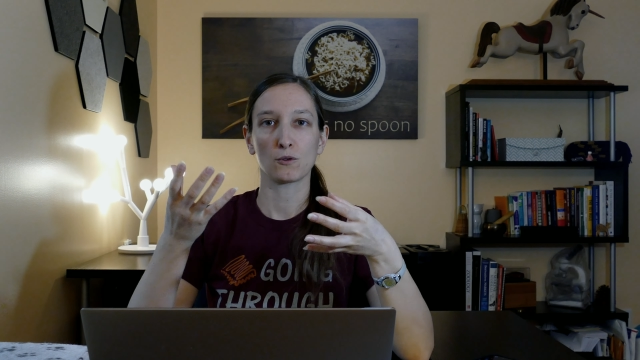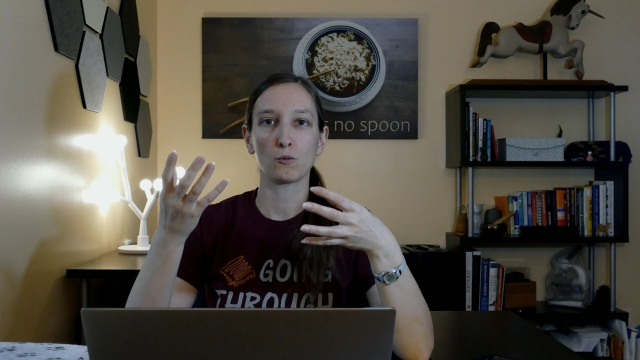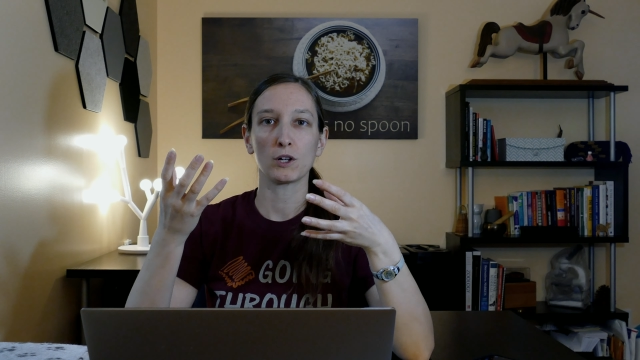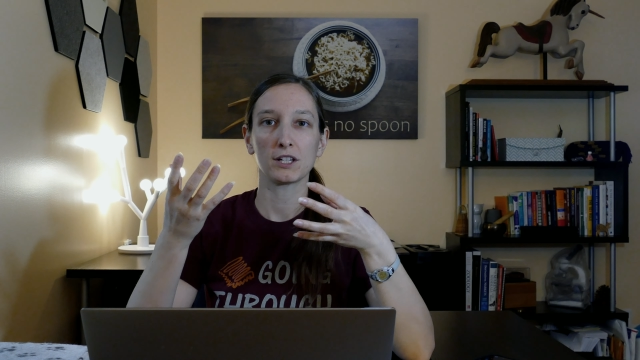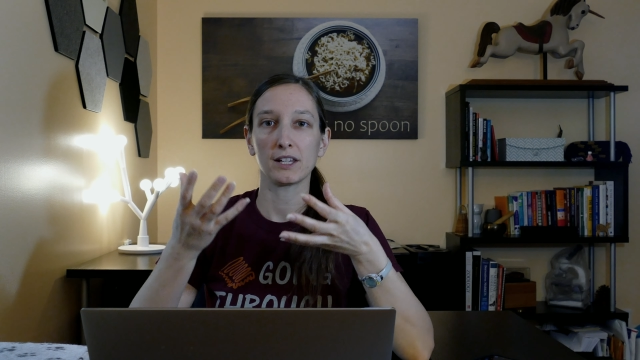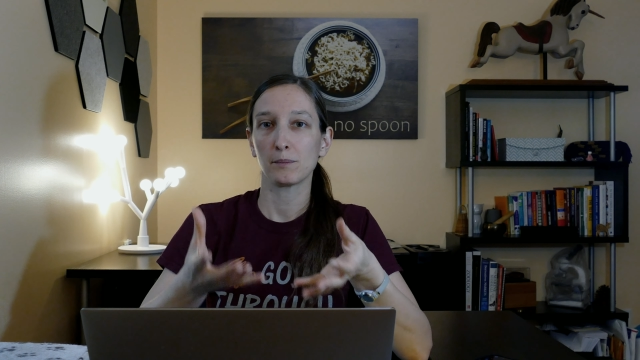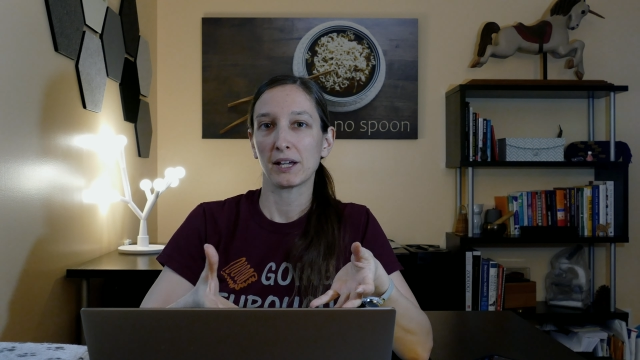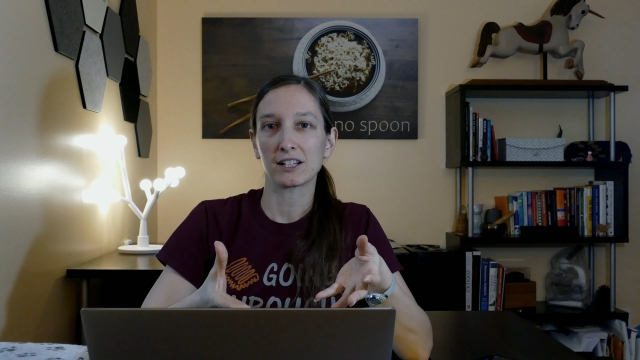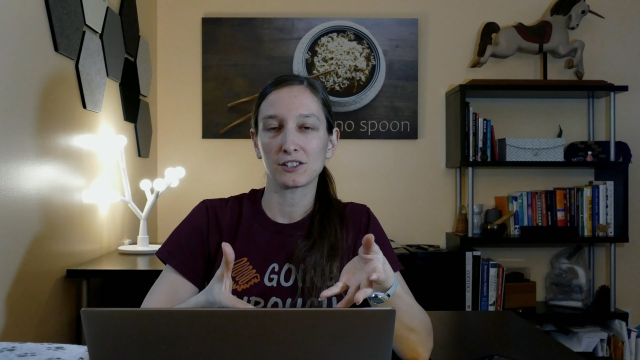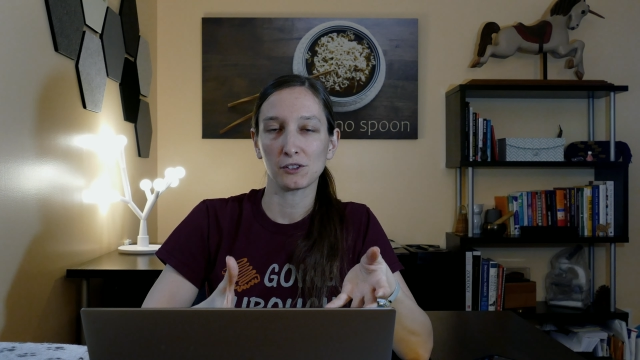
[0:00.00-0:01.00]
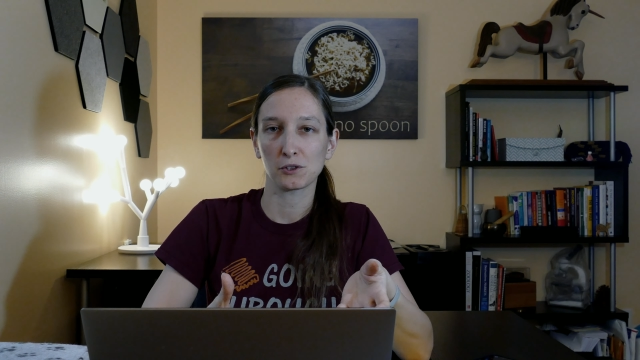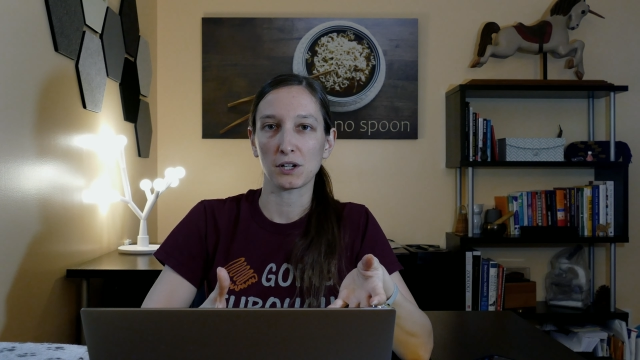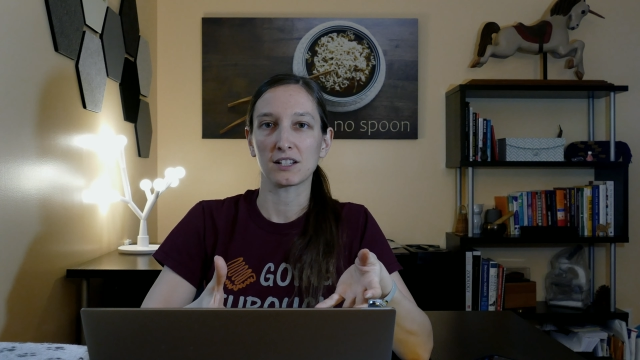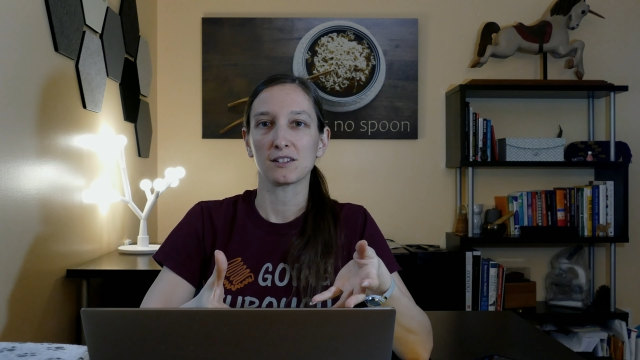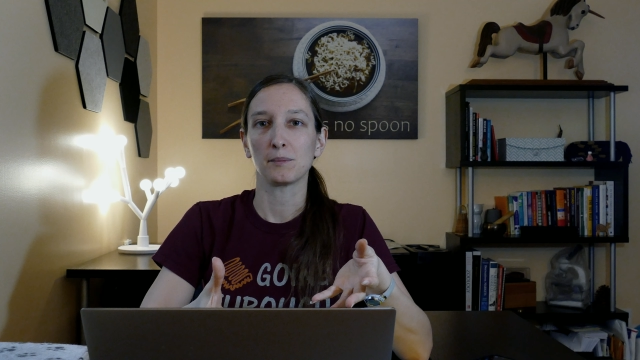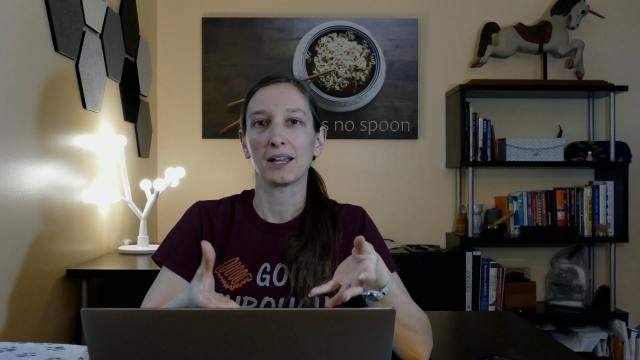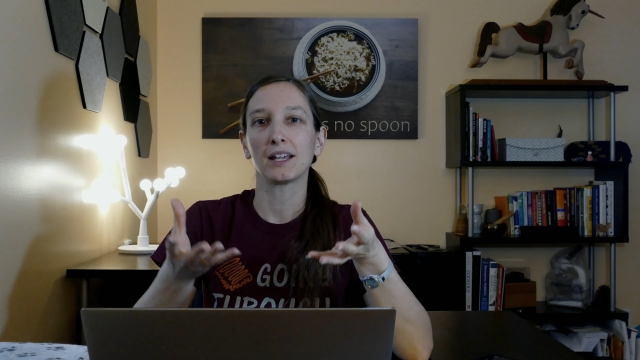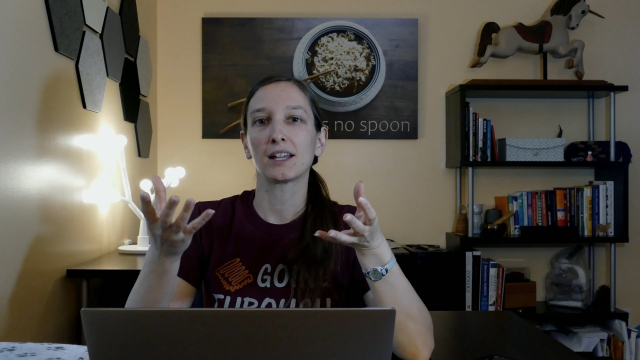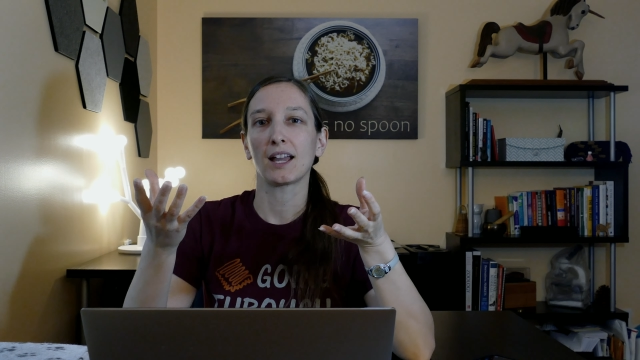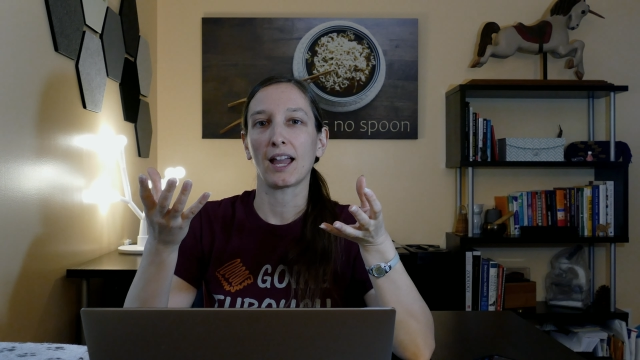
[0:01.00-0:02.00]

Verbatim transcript: What impact are you trying to make?